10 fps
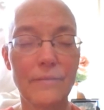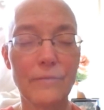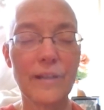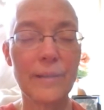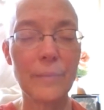
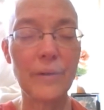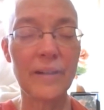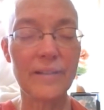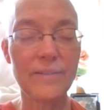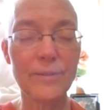Invite the
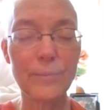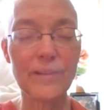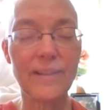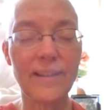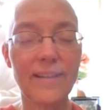body to
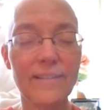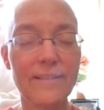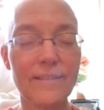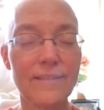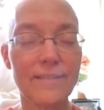
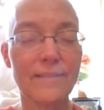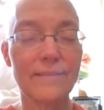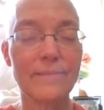relax.